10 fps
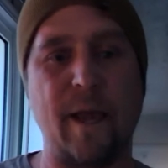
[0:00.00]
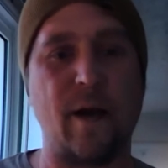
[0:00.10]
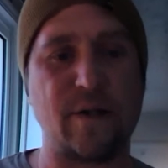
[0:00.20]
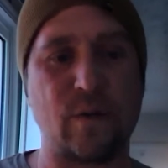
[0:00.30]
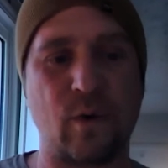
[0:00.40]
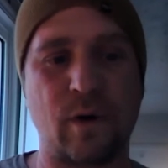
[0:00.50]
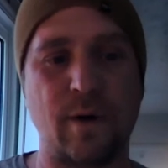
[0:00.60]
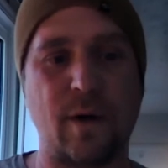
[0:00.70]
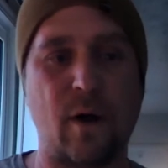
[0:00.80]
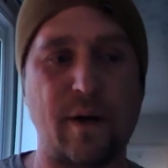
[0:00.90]
He also
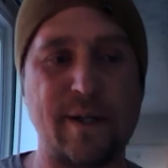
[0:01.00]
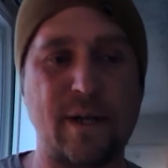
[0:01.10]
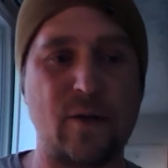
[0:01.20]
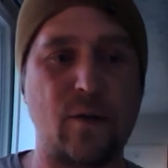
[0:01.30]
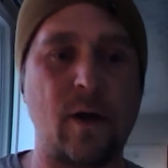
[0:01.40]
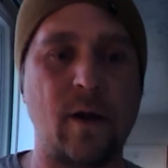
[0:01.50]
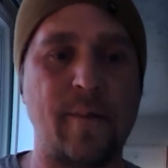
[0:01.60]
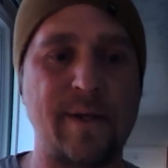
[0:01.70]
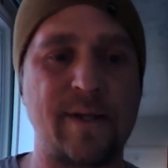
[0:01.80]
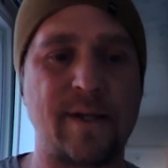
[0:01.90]
worked on architectural
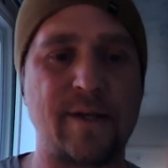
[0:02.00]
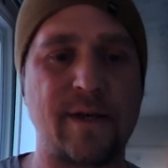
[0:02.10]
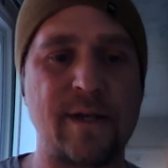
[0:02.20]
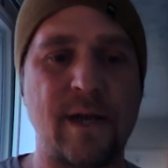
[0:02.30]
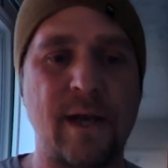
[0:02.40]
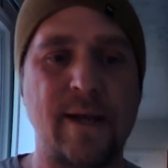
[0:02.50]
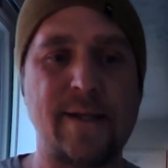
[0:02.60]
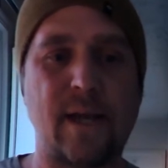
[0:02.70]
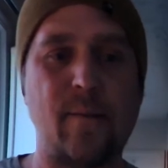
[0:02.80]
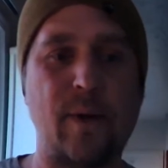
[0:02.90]
elements such as
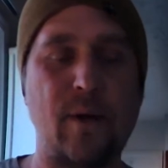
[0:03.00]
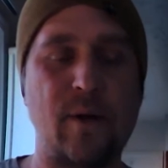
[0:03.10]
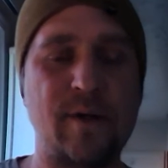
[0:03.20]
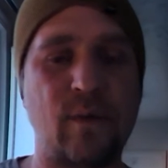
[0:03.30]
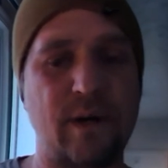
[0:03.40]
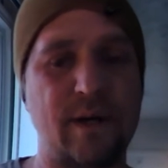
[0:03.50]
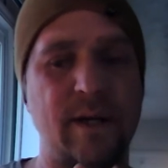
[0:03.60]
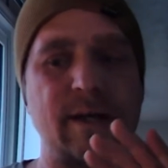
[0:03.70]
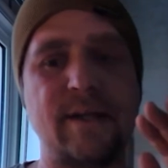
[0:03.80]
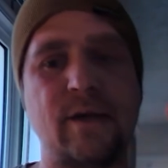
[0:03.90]
St. Peter's. And what he
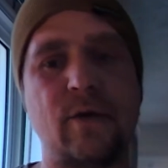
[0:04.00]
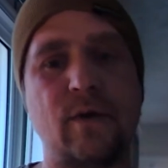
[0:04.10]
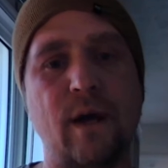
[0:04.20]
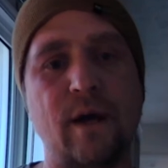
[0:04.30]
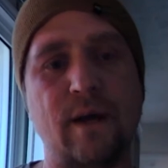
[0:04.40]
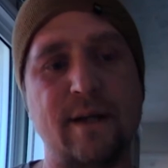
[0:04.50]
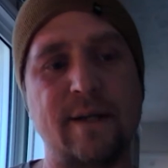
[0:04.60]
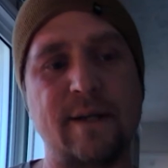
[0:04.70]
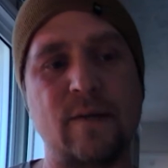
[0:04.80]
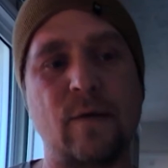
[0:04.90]
did is he created a
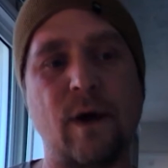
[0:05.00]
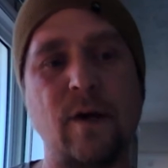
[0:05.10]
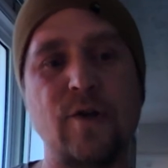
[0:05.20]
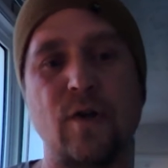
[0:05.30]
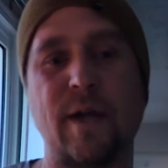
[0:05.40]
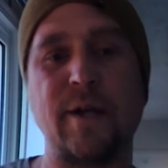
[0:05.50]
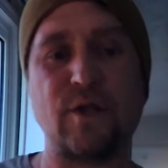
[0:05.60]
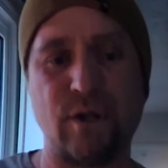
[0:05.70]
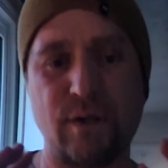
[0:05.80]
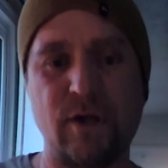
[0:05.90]
system of
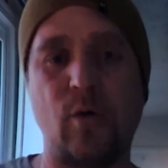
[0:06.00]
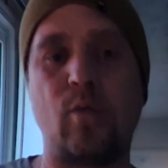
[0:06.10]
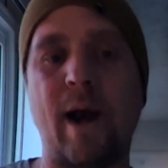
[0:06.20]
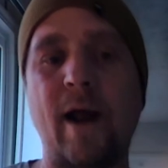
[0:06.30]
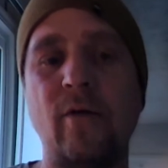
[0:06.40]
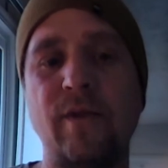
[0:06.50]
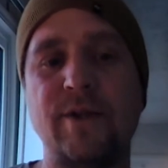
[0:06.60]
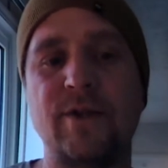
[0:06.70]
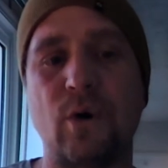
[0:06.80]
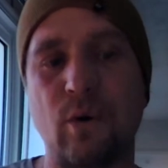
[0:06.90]
undulations around
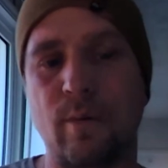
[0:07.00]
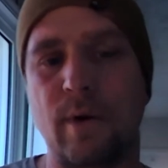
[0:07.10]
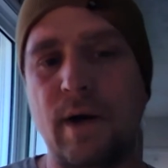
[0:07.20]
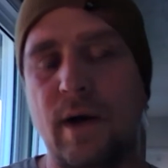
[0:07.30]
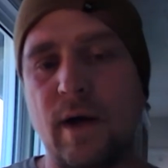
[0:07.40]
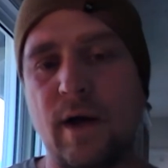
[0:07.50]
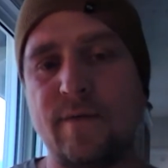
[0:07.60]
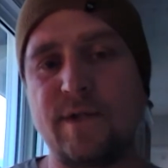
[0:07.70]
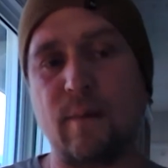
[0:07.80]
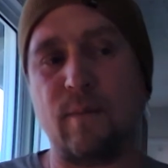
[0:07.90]
the dome
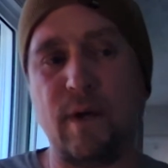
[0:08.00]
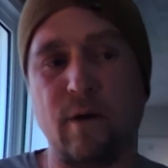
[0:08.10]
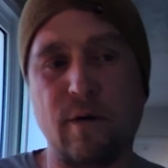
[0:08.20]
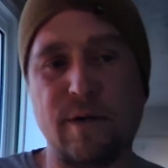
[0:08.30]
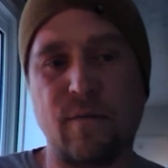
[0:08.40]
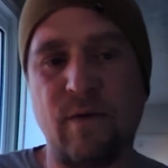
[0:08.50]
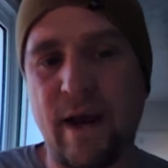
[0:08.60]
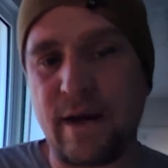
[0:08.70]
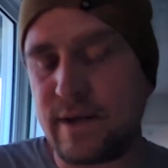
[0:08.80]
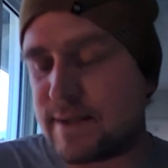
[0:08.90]
of St. Peter's in
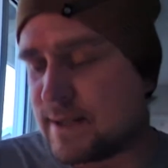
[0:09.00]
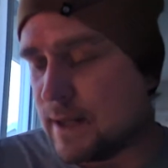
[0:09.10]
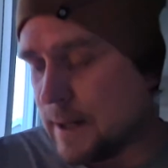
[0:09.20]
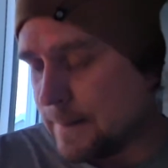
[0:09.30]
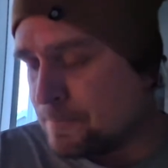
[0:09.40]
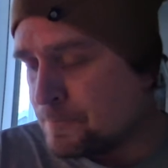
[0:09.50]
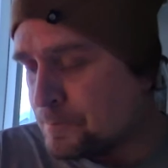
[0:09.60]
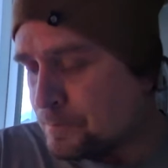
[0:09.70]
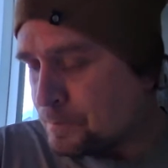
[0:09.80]
Vatican City.